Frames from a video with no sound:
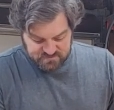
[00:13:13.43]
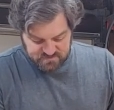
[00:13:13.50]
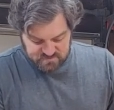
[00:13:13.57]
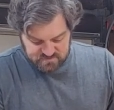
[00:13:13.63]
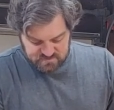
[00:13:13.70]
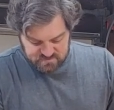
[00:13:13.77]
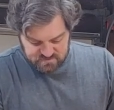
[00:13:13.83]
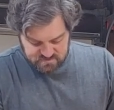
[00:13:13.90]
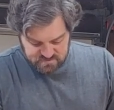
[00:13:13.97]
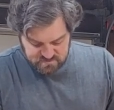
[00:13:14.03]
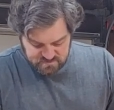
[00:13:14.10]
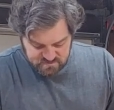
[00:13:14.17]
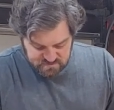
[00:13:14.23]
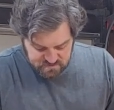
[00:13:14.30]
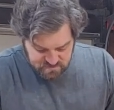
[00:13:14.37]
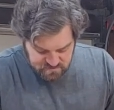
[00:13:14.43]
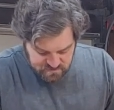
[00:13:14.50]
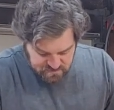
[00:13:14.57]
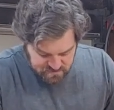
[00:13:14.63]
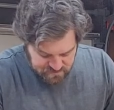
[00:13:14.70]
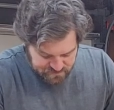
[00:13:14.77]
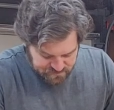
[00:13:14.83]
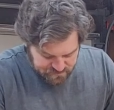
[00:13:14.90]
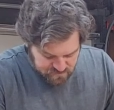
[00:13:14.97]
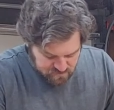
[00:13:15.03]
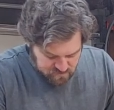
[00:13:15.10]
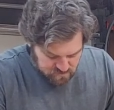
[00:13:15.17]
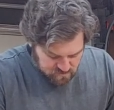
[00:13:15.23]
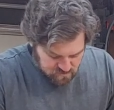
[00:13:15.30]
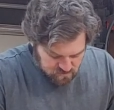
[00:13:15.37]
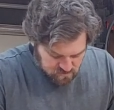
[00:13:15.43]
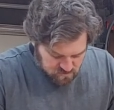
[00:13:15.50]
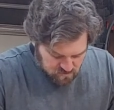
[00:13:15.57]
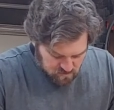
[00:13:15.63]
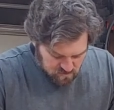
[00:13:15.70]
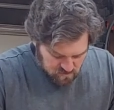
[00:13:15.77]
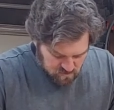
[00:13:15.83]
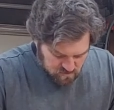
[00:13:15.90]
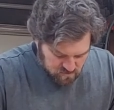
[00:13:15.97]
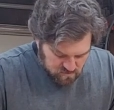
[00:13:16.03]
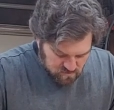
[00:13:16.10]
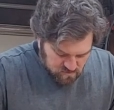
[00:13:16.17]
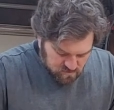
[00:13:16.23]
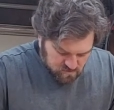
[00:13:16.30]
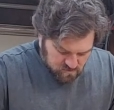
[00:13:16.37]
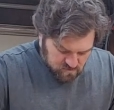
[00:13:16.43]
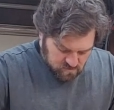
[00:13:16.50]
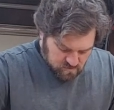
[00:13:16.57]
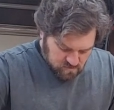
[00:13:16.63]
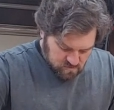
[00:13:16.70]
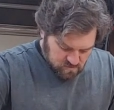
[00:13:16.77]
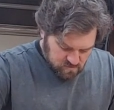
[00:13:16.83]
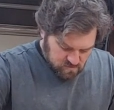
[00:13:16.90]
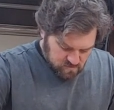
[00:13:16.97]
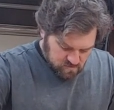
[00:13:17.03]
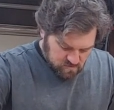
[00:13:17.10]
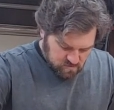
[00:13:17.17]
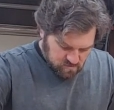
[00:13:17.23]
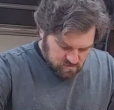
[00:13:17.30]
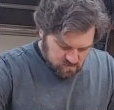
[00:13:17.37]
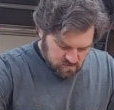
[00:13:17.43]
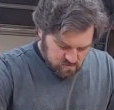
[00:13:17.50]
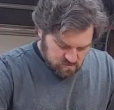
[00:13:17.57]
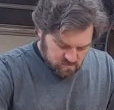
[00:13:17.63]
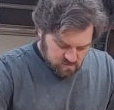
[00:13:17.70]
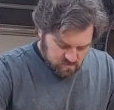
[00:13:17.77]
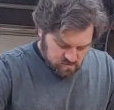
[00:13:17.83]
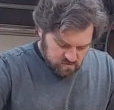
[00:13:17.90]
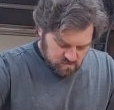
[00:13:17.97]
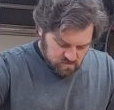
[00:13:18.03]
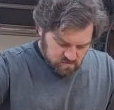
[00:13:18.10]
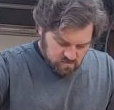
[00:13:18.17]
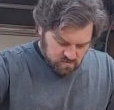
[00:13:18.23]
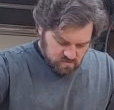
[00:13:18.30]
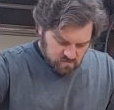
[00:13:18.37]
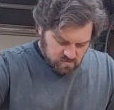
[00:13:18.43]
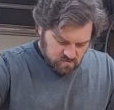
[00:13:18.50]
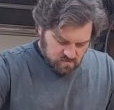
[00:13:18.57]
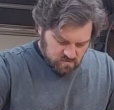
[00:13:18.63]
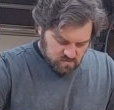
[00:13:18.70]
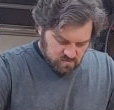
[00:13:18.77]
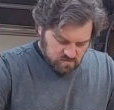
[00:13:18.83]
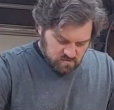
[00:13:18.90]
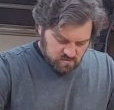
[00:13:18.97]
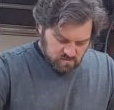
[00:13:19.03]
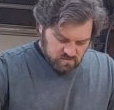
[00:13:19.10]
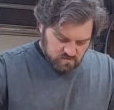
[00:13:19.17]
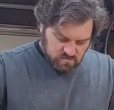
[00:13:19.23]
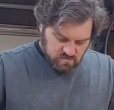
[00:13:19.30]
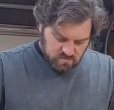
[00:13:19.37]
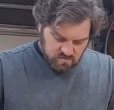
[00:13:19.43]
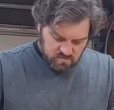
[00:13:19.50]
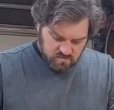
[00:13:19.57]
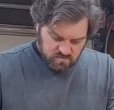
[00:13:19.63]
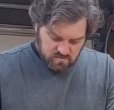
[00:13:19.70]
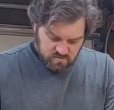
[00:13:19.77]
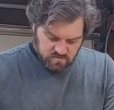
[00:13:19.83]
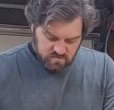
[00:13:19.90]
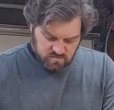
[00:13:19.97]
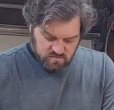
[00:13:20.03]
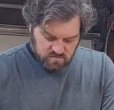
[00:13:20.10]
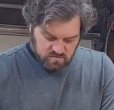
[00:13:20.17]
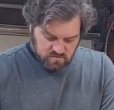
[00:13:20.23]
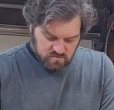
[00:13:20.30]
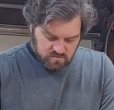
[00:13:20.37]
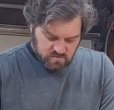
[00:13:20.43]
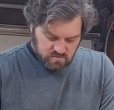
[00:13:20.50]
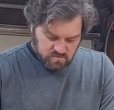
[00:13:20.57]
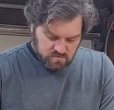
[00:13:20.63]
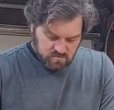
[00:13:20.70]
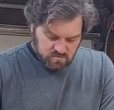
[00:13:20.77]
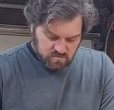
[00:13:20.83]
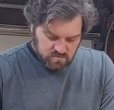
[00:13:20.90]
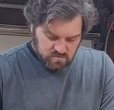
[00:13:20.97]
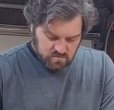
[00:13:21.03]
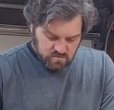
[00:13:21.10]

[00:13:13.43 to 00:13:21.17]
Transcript: No one is speaking in this clip.